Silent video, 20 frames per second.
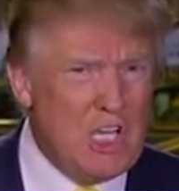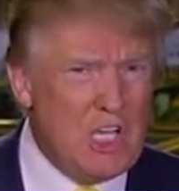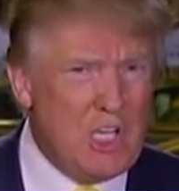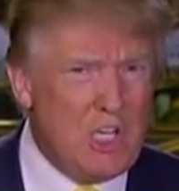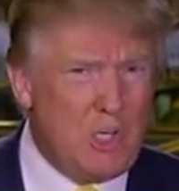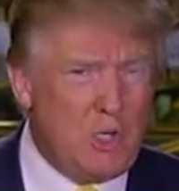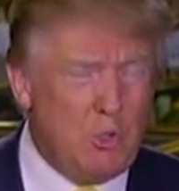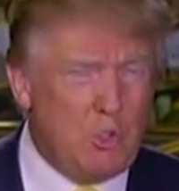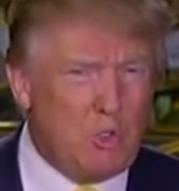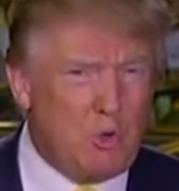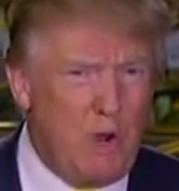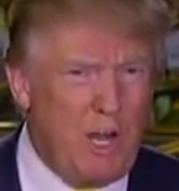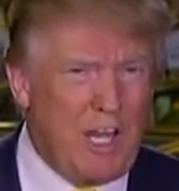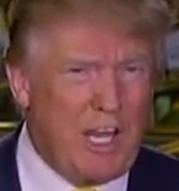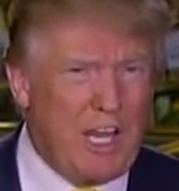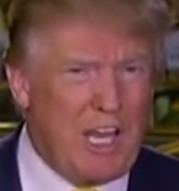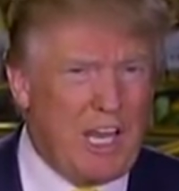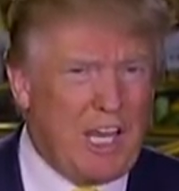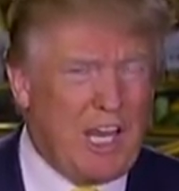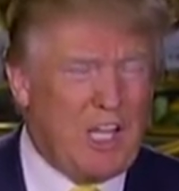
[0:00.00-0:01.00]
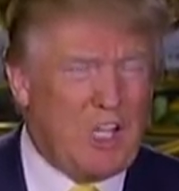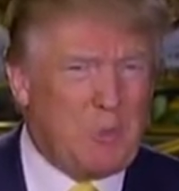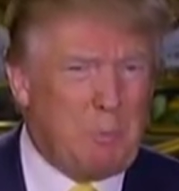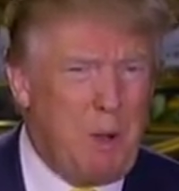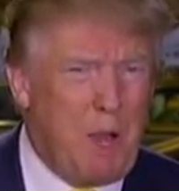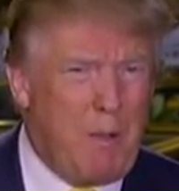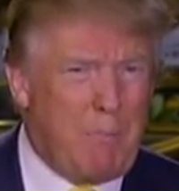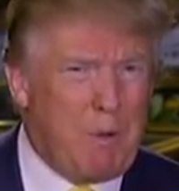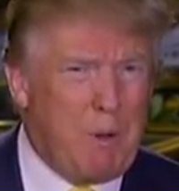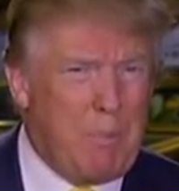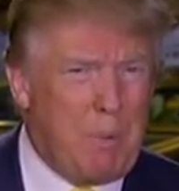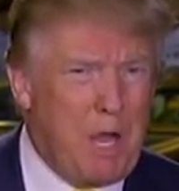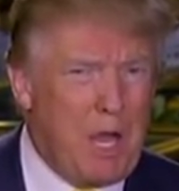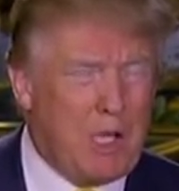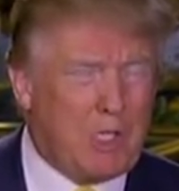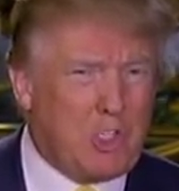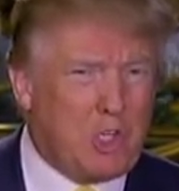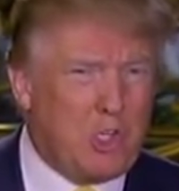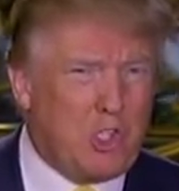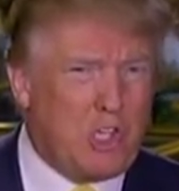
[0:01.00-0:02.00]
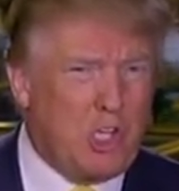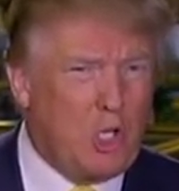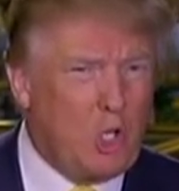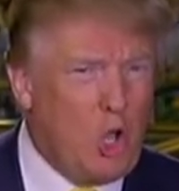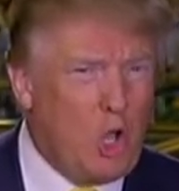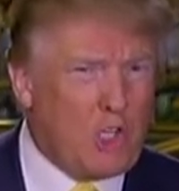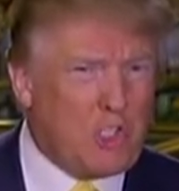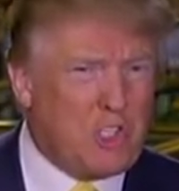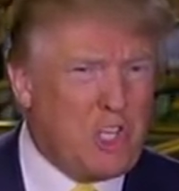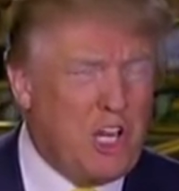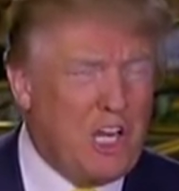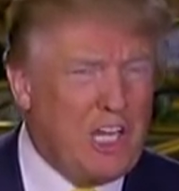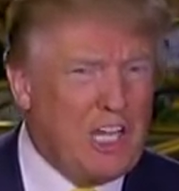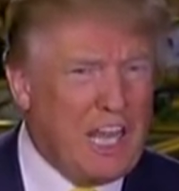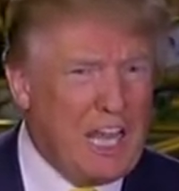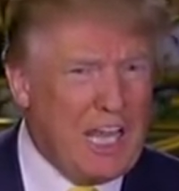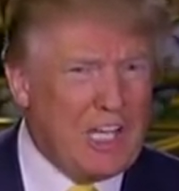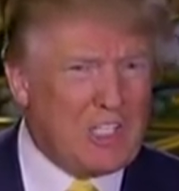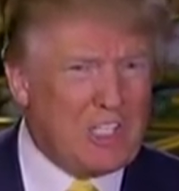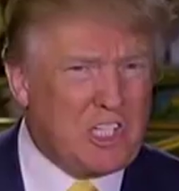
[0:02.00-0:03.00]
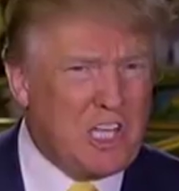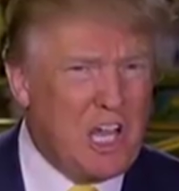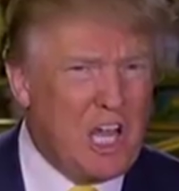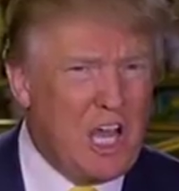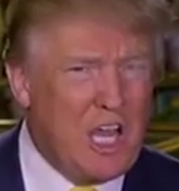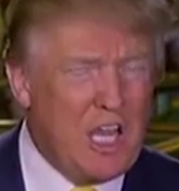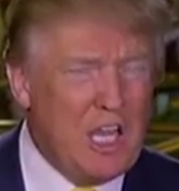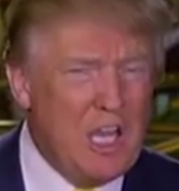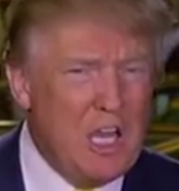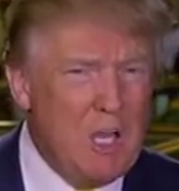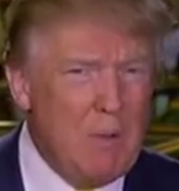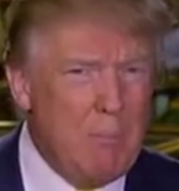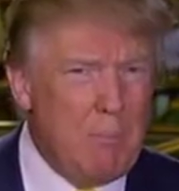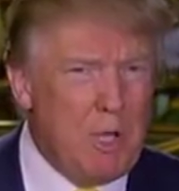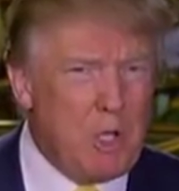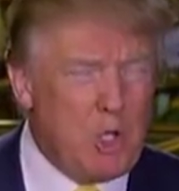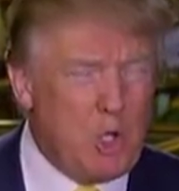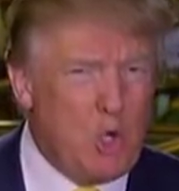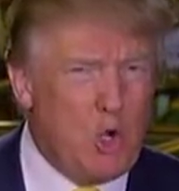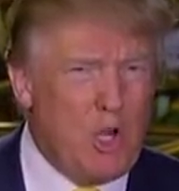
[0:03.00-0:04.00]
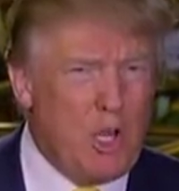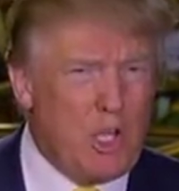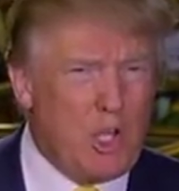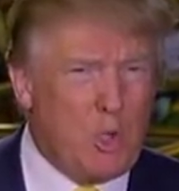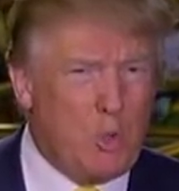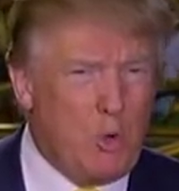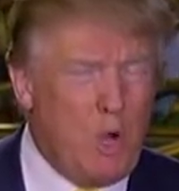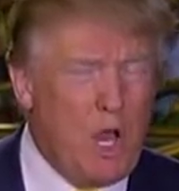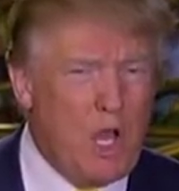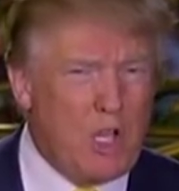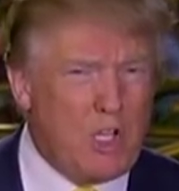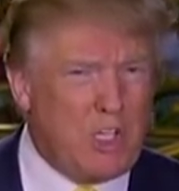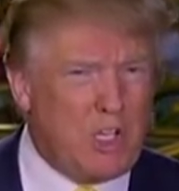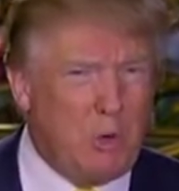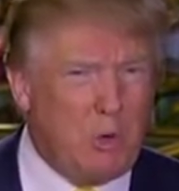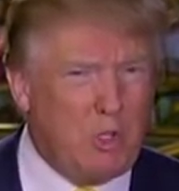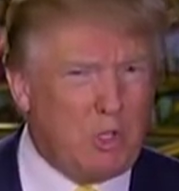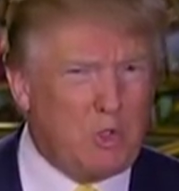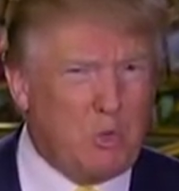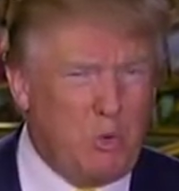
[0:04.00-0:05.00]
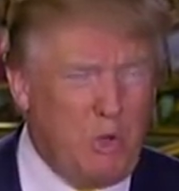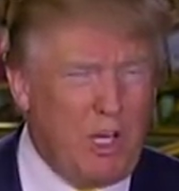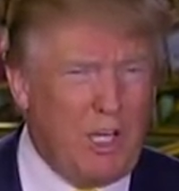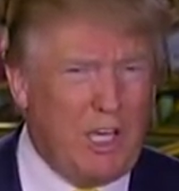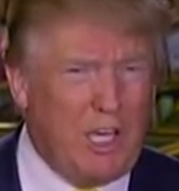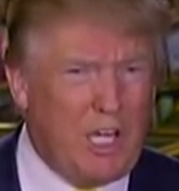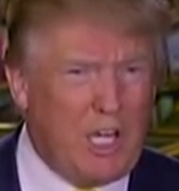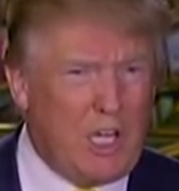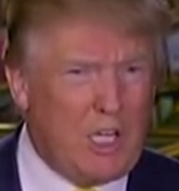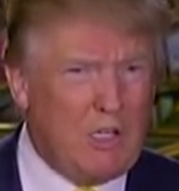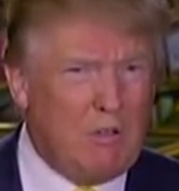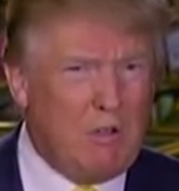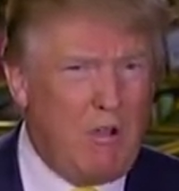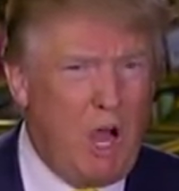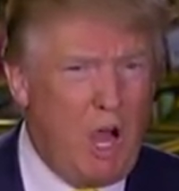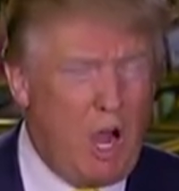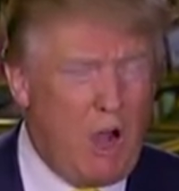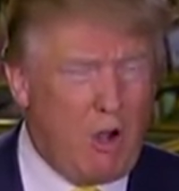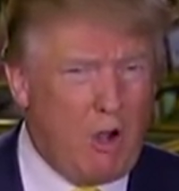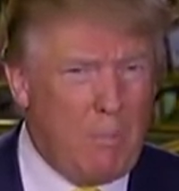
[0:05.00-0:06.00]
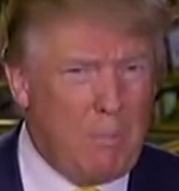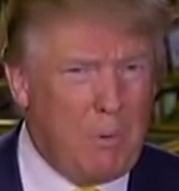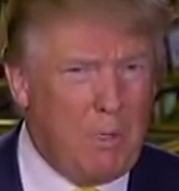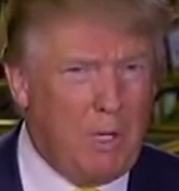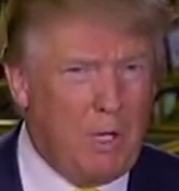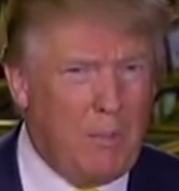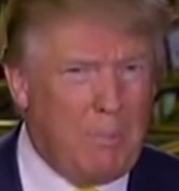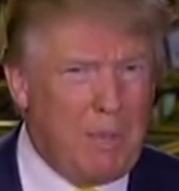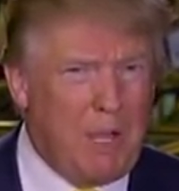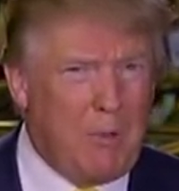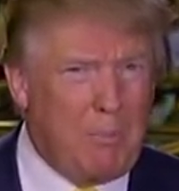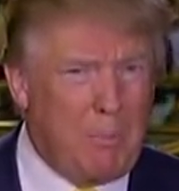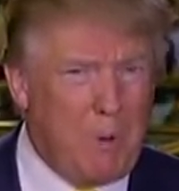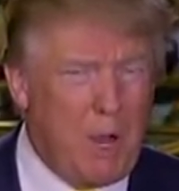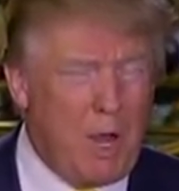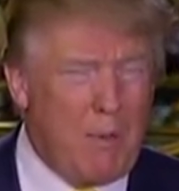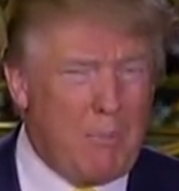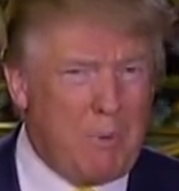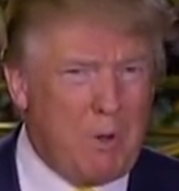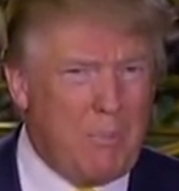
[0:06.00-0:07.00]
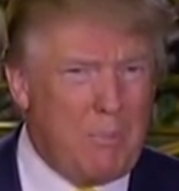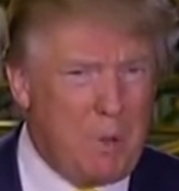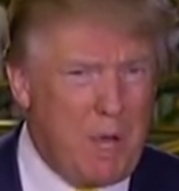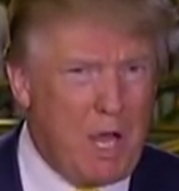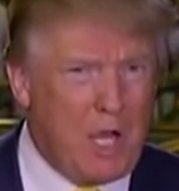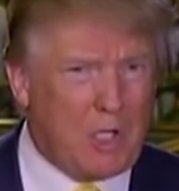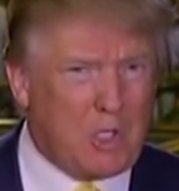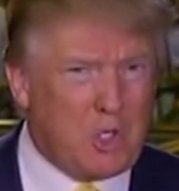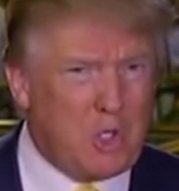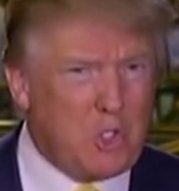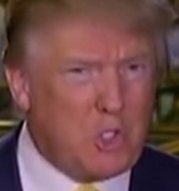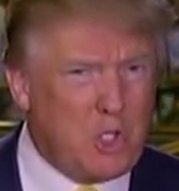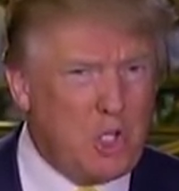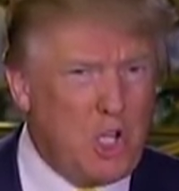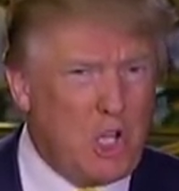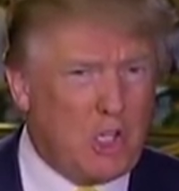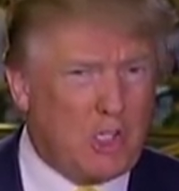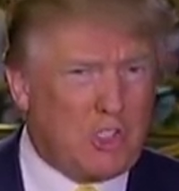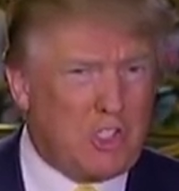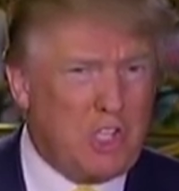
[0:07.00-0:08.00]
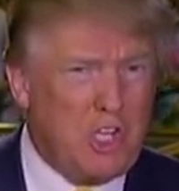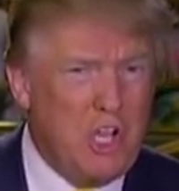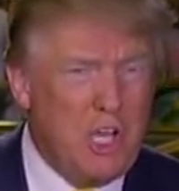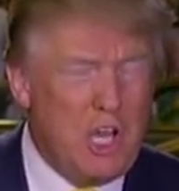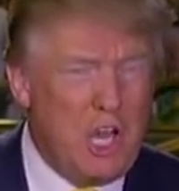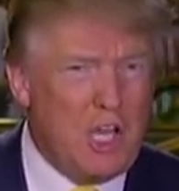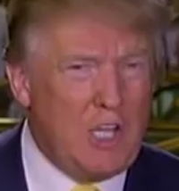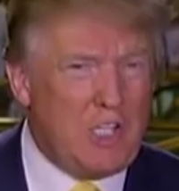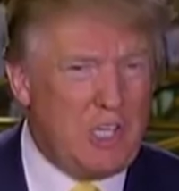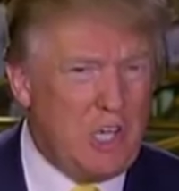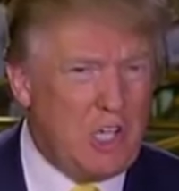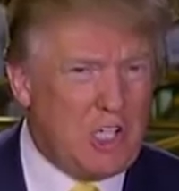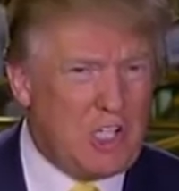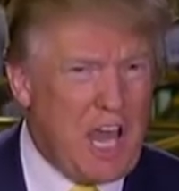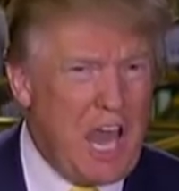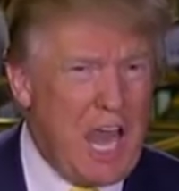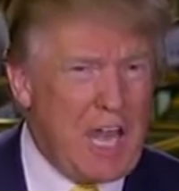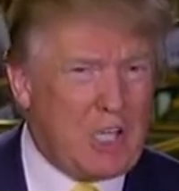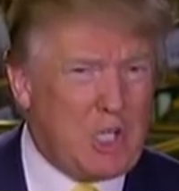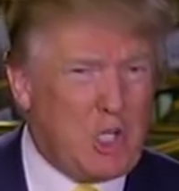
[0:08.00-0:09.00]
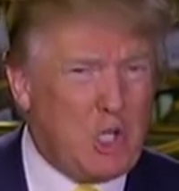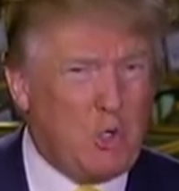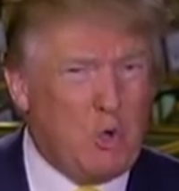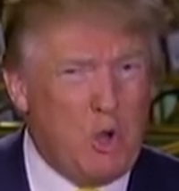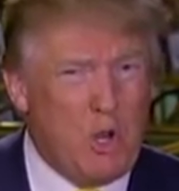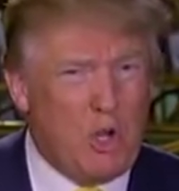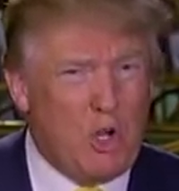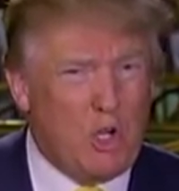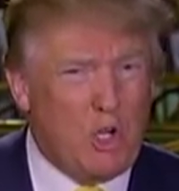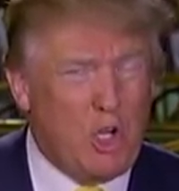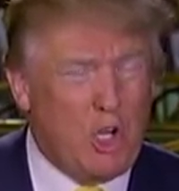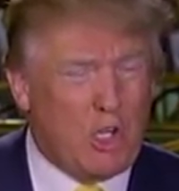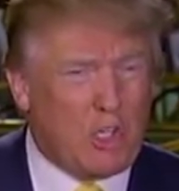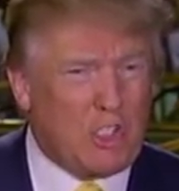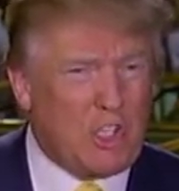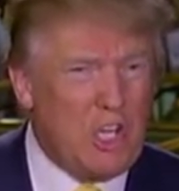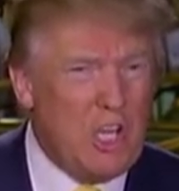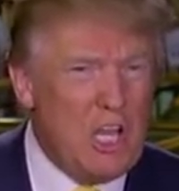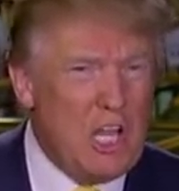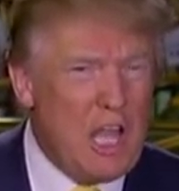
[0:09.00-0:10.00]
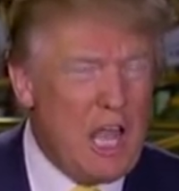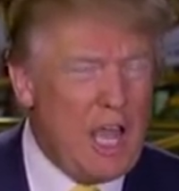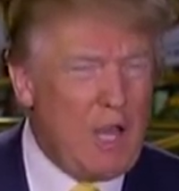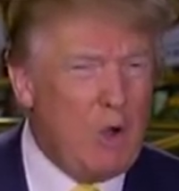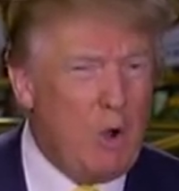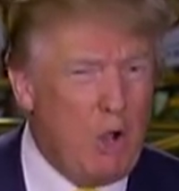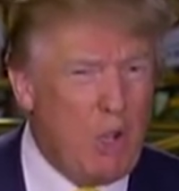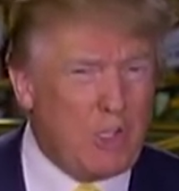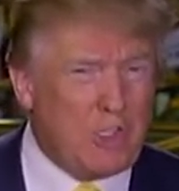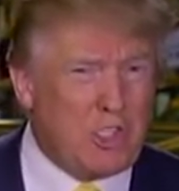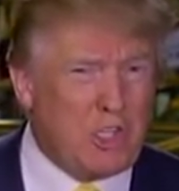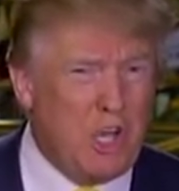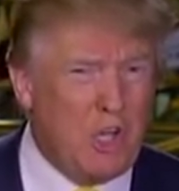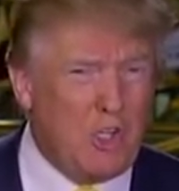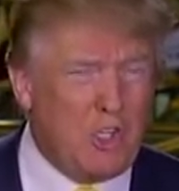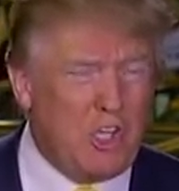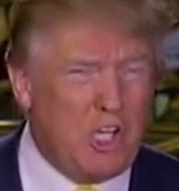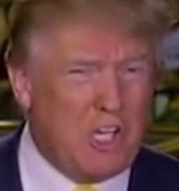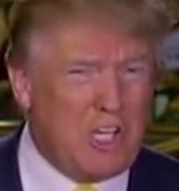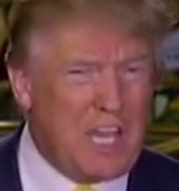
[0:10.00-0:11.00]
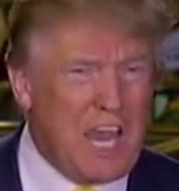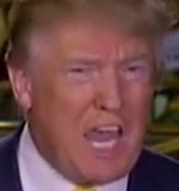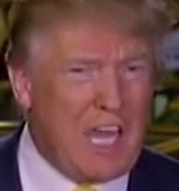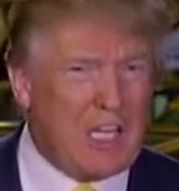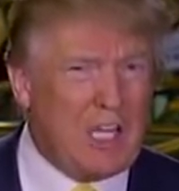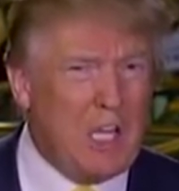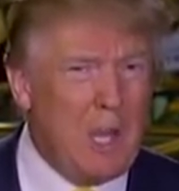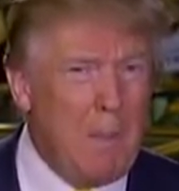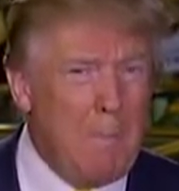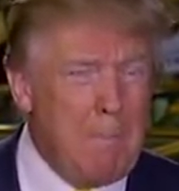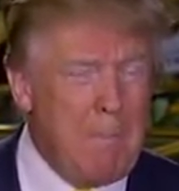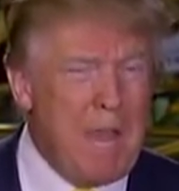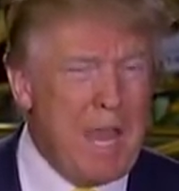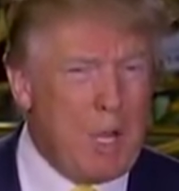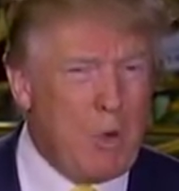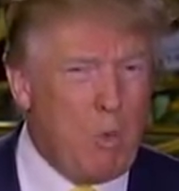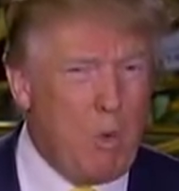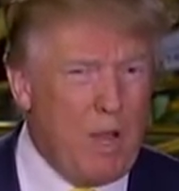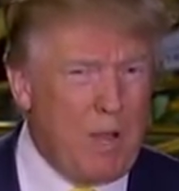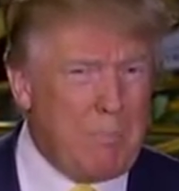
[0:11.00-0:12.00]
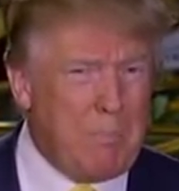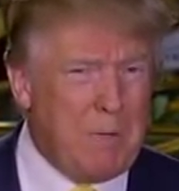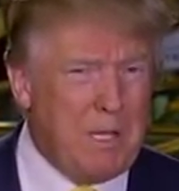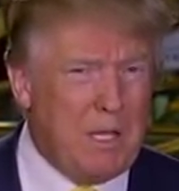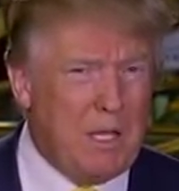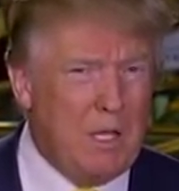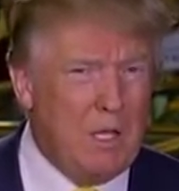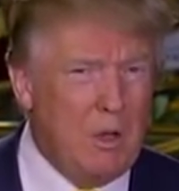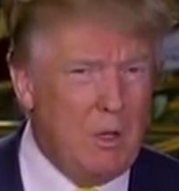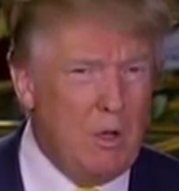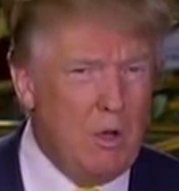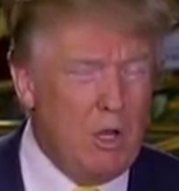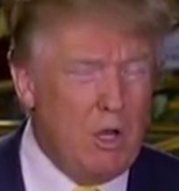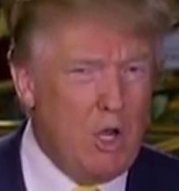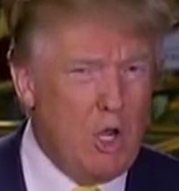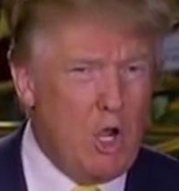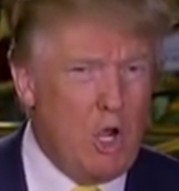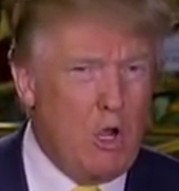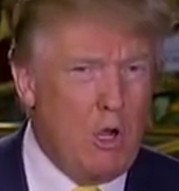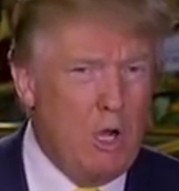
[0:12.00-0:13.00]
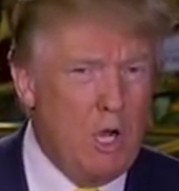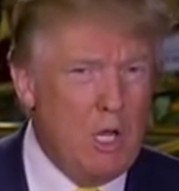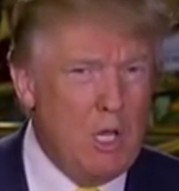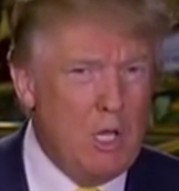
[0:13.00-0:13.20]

She was running against Barbara Boxer. She lost in a landslide. But during the run, she was really horrible about Barbara Boxer's looks, and she attacked her on her looks. And also, she attacked Meg Whitman on her